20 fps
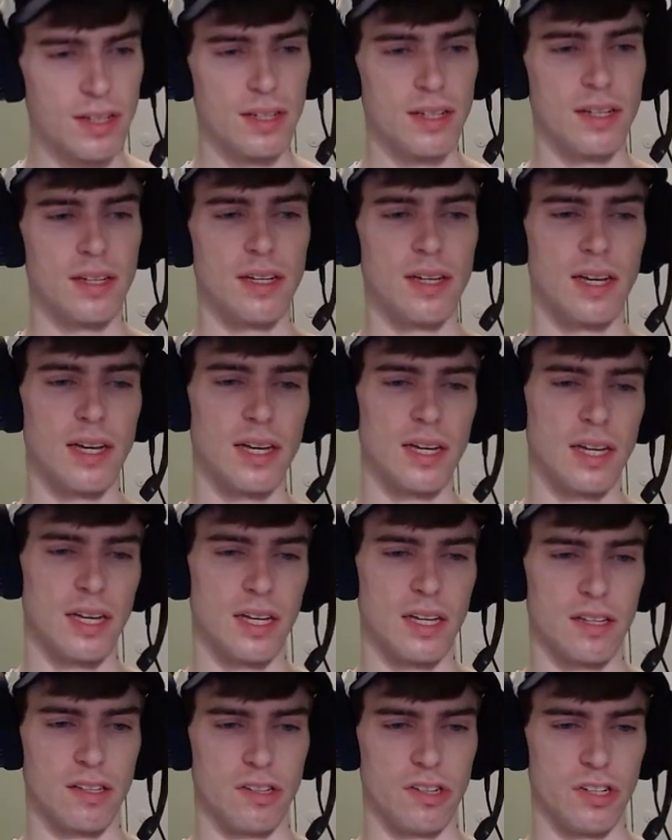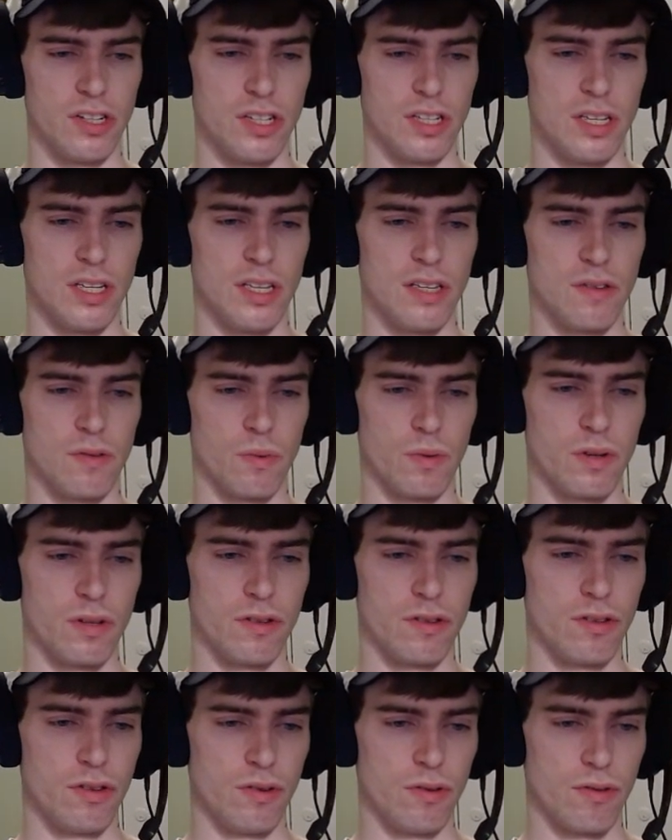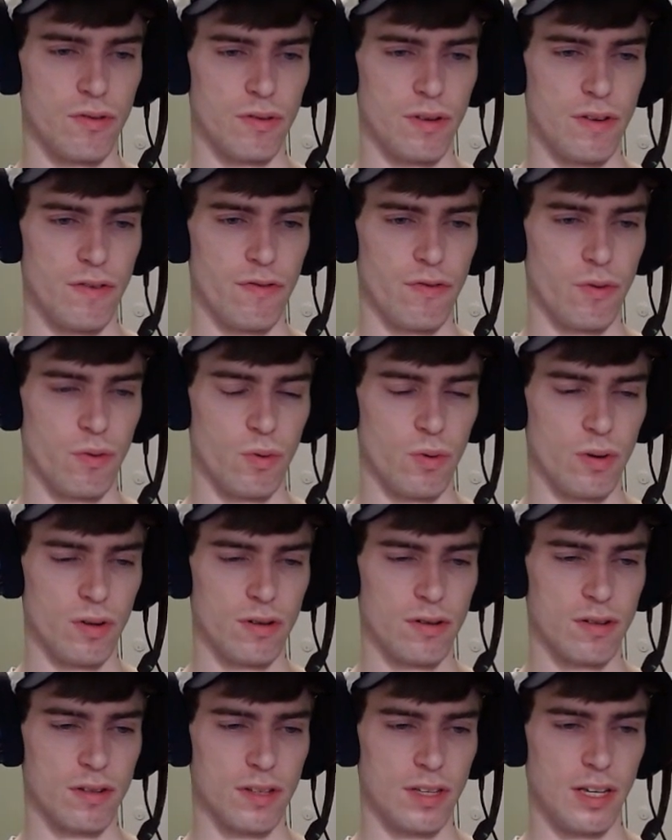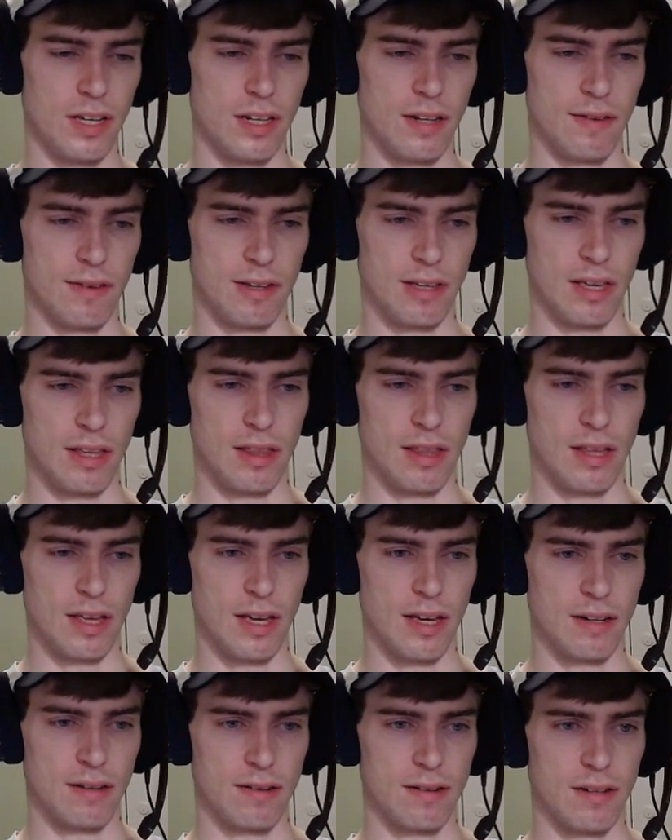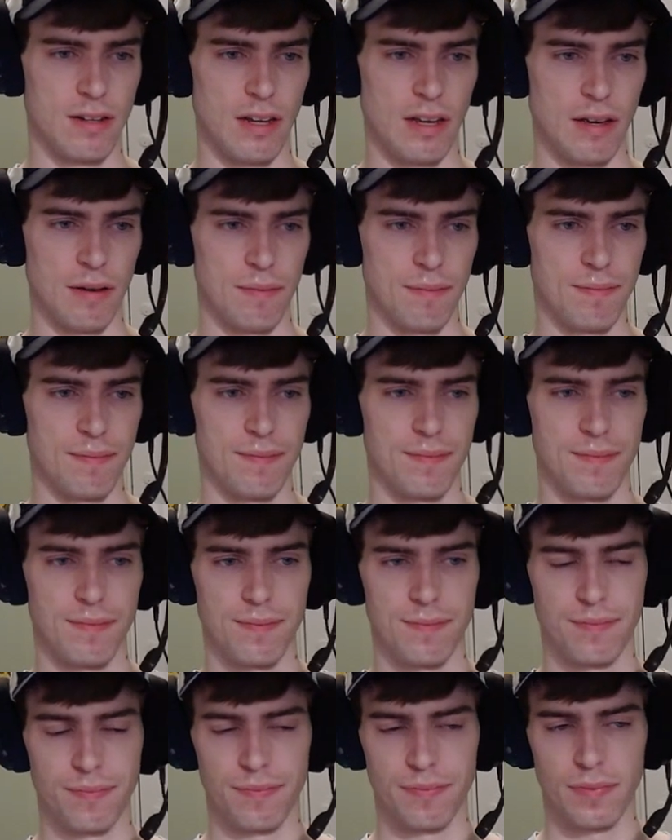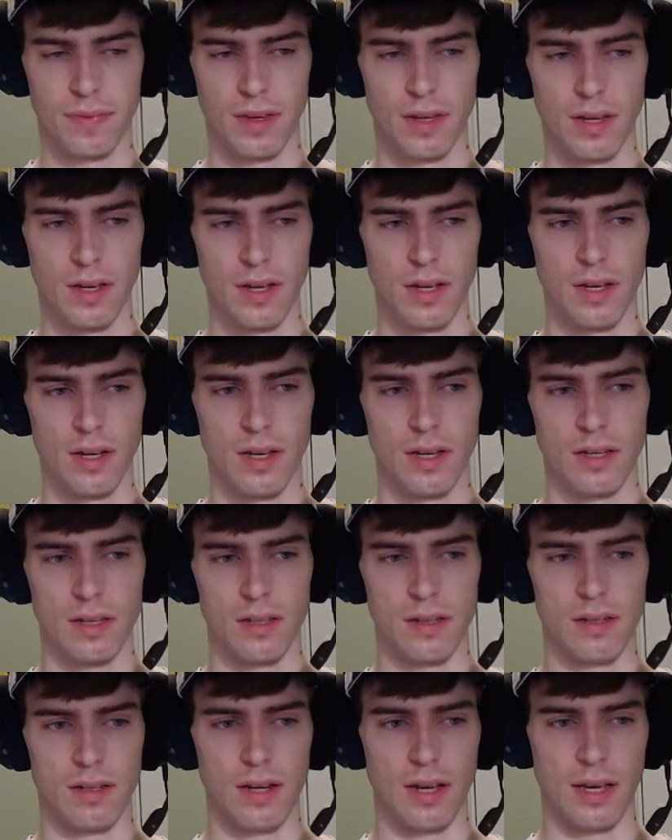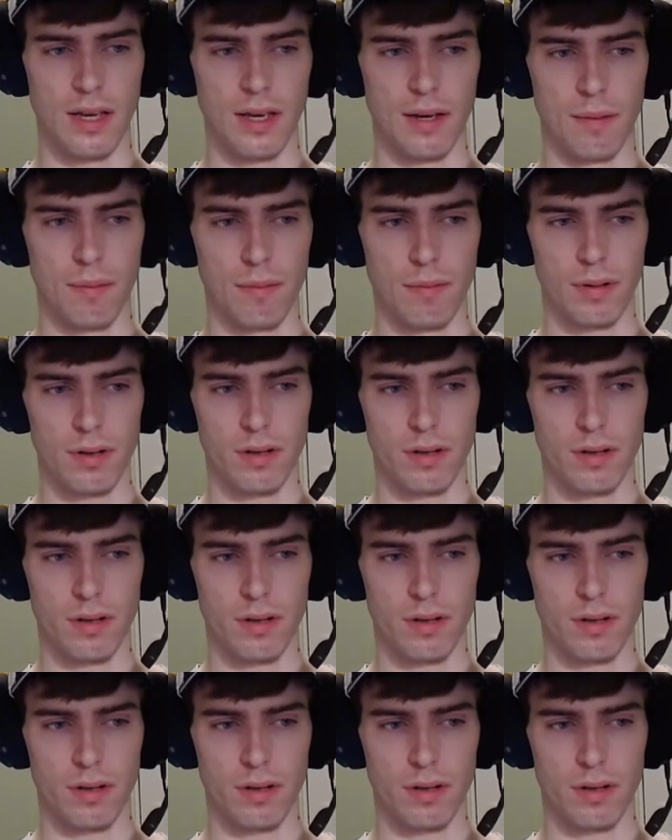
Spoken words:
Jeez. 1, 2, 3, 4. Can't even get that. Damn. Damn.